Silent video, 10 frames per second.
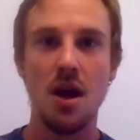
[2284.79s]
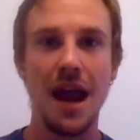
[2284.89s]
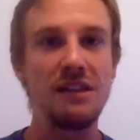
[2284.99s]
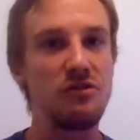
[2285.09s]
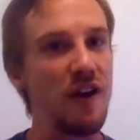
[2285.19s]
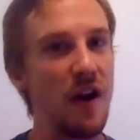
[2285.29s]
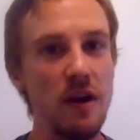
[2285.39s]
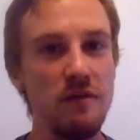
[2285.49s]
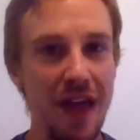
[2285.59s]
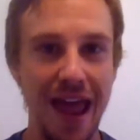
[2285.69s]
It's very
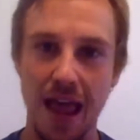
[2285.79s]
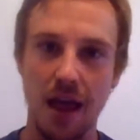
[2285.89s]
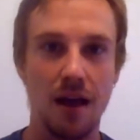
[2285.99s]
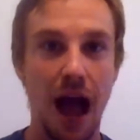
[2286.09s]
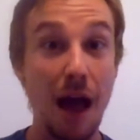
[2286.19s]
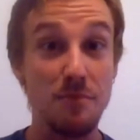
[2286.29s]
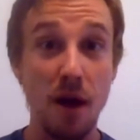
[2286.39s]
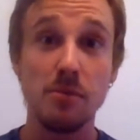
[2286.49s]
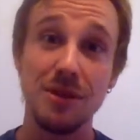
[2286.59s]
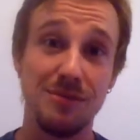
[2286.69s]
vague. I
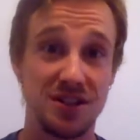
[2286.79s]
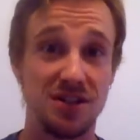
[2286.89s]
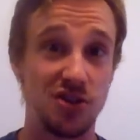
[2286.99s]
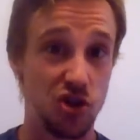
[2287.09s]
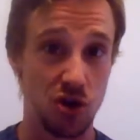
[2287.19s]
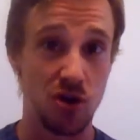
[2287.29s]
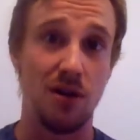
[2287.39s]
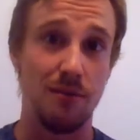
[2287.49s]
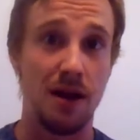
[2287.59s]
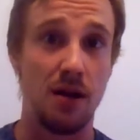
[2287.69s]
probably missed the journal
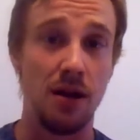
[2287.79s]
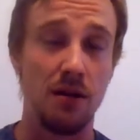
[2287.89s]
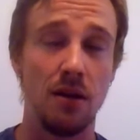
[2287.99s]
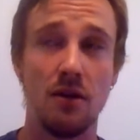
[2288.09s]
about it,